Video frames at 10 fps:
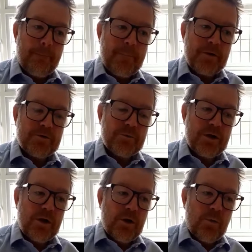Because
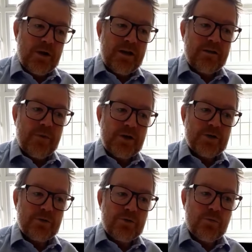we need to make
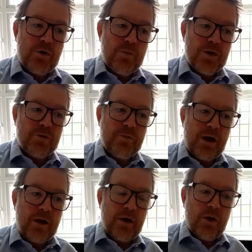sure that when we come
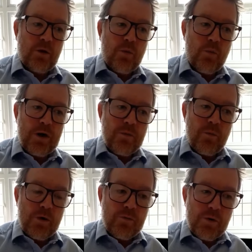back, we
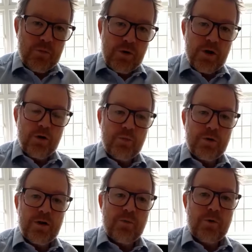
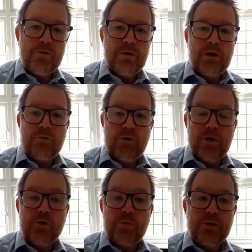reopen and we
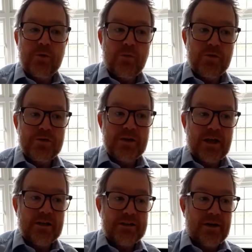reopen once
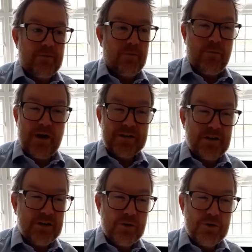again as that, as
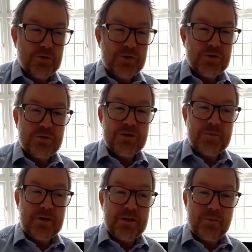I know George Salter
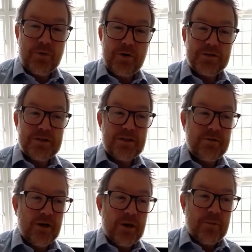to be, the
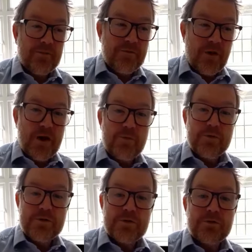positive,
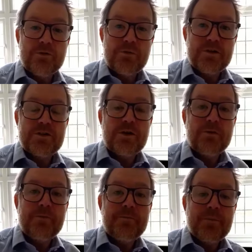vibrant school with a
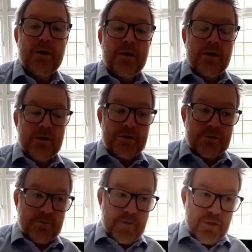soul.
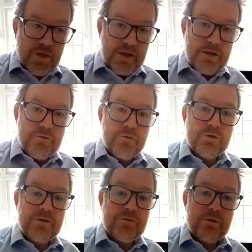So thank you for
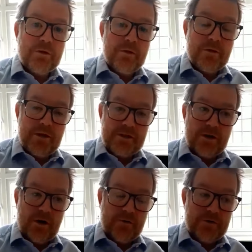all you've done this
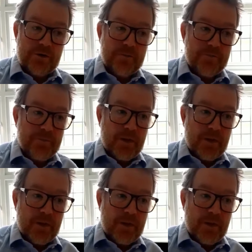half term.